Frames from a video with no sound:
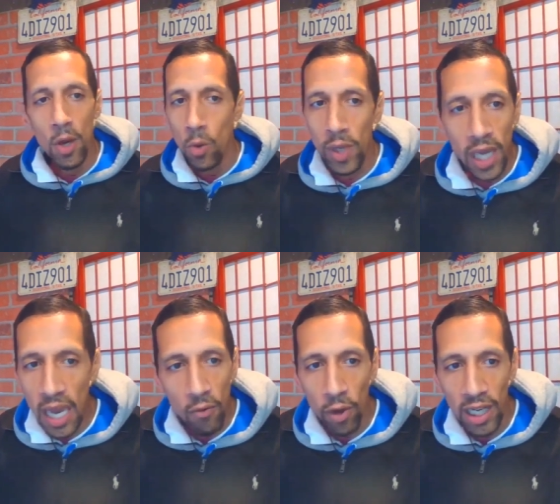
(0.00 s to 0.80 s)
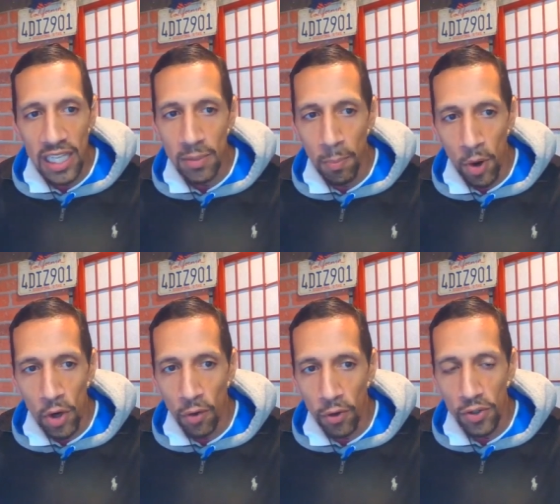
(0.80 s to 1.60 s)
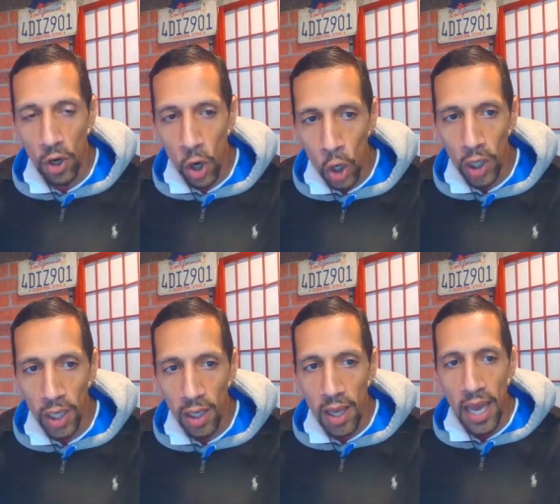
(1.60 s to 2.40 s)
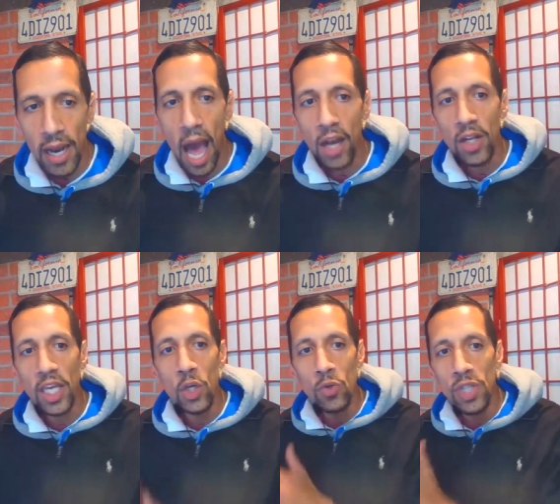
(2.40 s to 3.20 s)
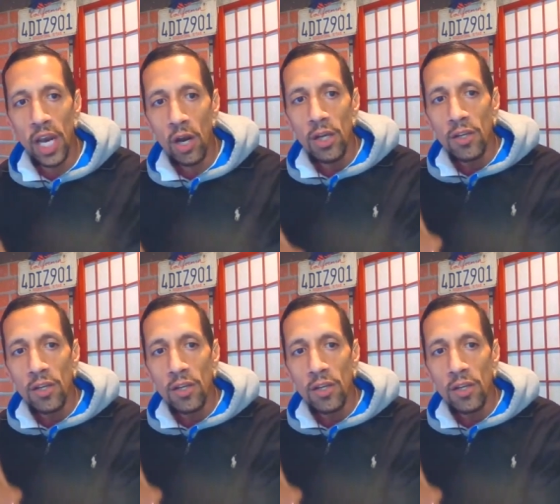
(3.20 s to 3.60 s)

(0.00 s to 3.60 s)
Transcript: We can't release murderers early. And how do they use their